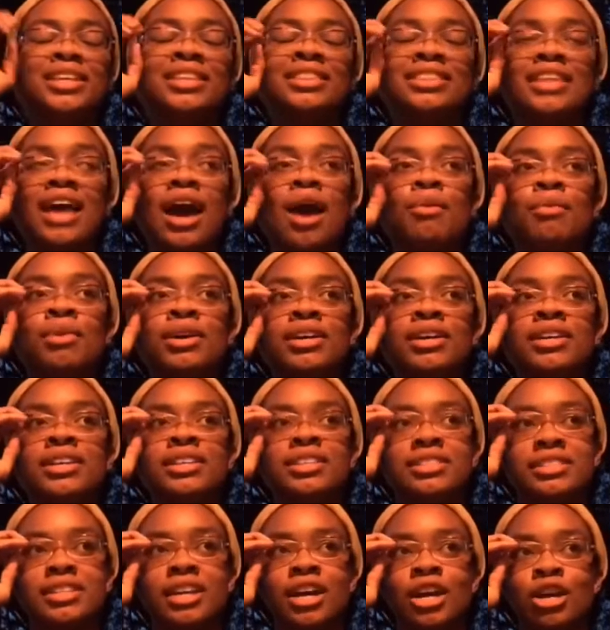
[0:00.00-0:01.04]
that was
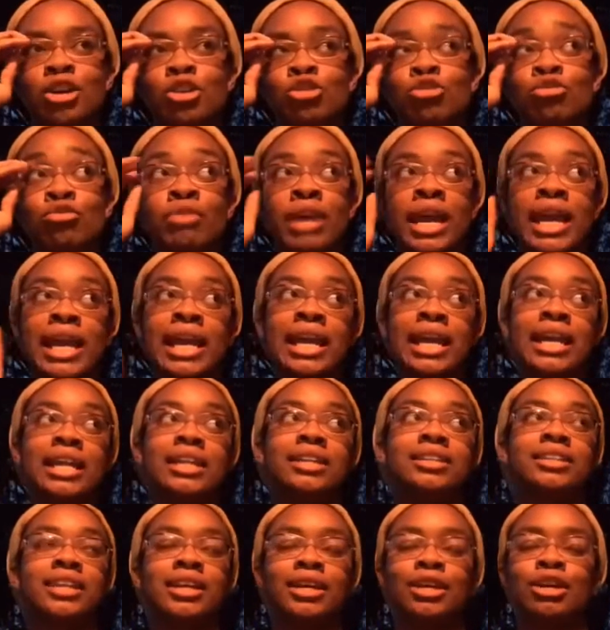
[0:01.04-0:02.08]
a
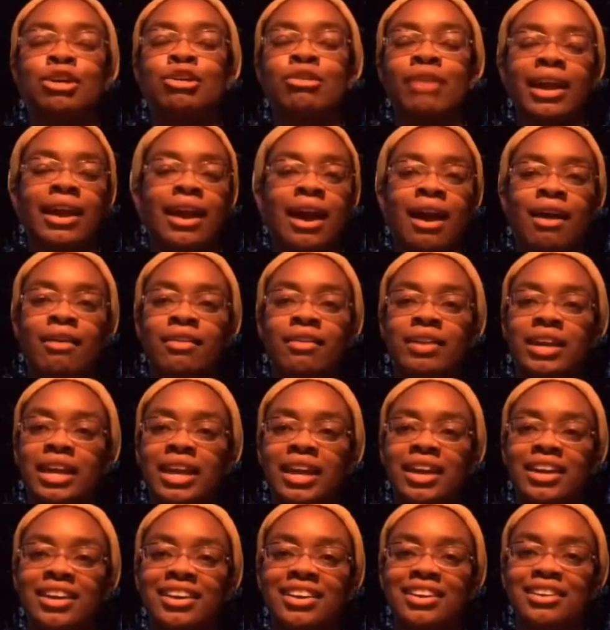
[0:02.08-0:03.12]
great outing
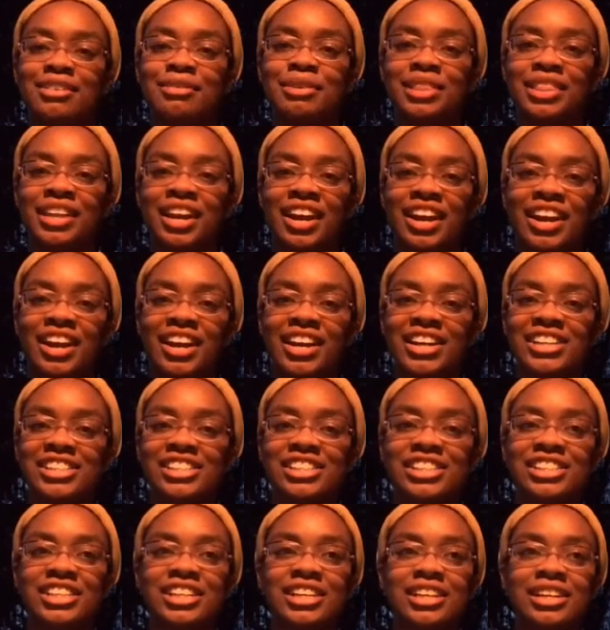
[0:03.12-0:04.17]
with her,
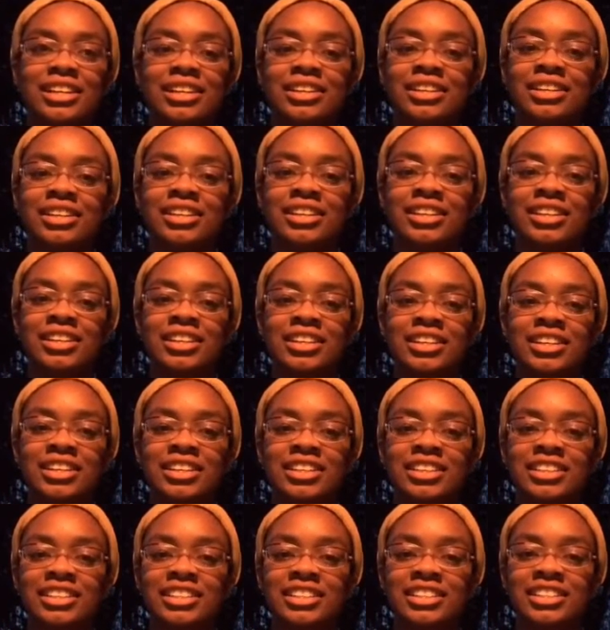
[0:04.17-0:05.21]
because
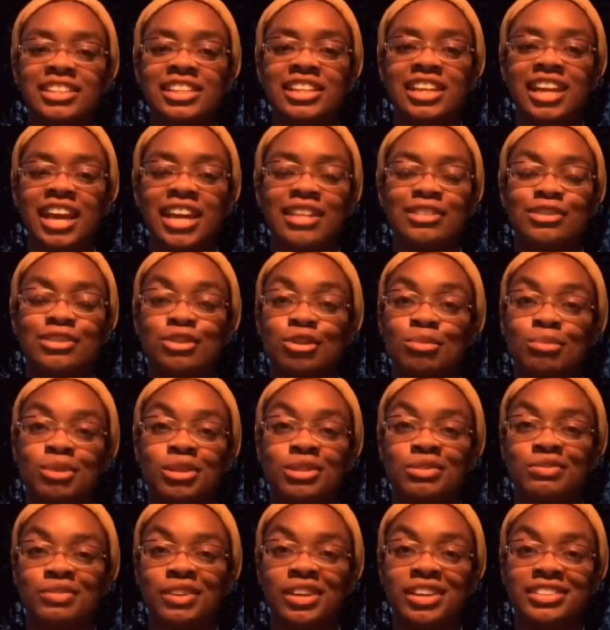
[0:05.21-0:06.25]
she had so
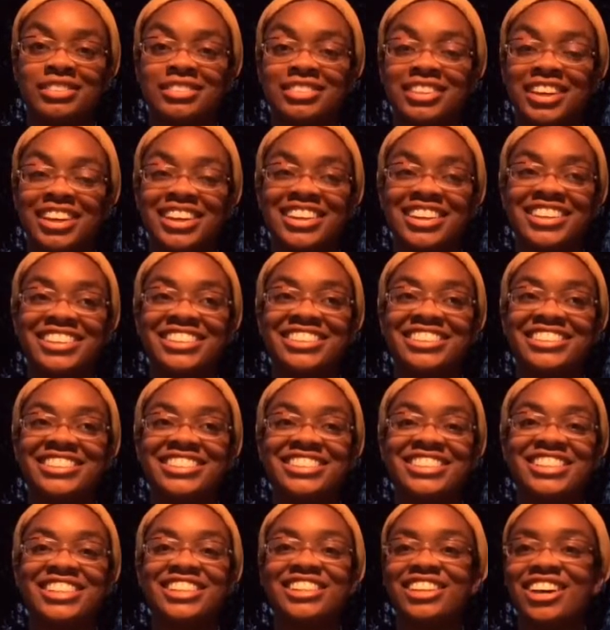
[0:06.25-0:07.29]
much fun. Like,
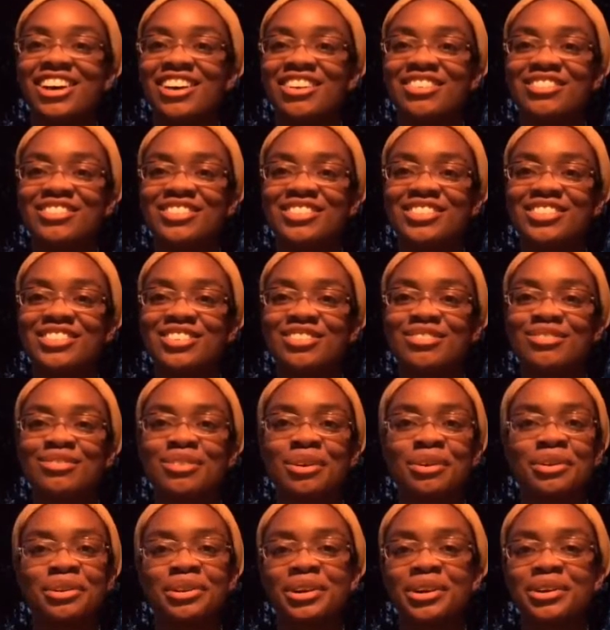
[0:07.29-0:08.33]
she loves
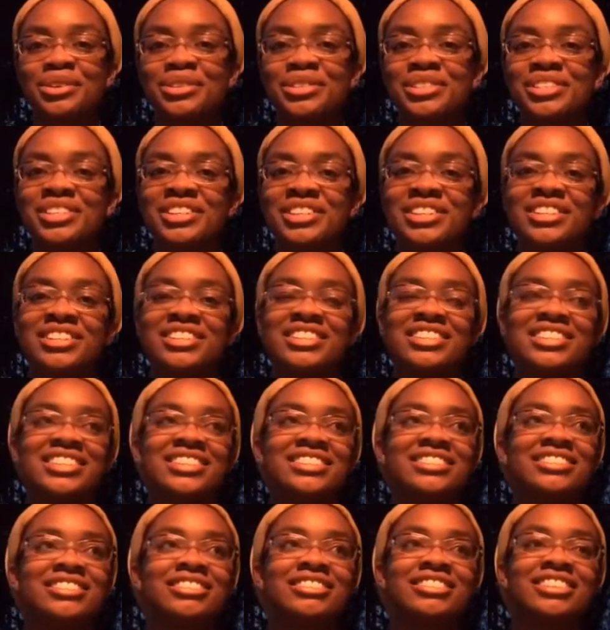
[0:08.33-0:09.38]
roller coasters and
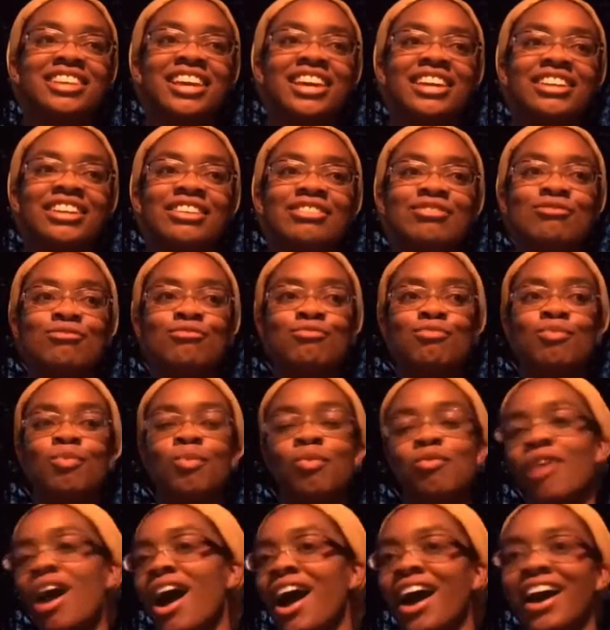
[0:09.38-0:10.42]

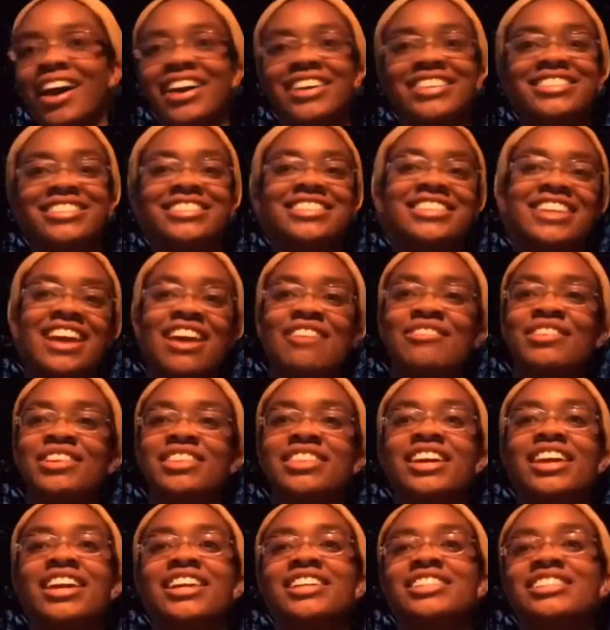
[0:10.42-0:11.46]
rides and
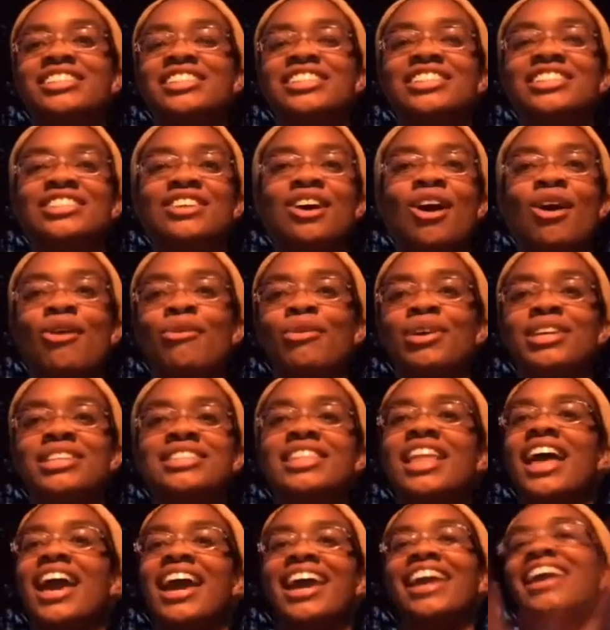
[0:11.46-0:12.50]
everything, and she's always
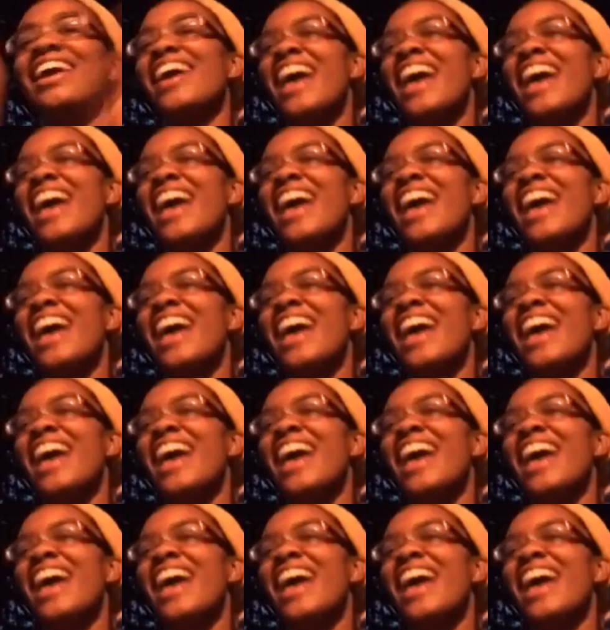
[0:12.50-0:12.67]
like,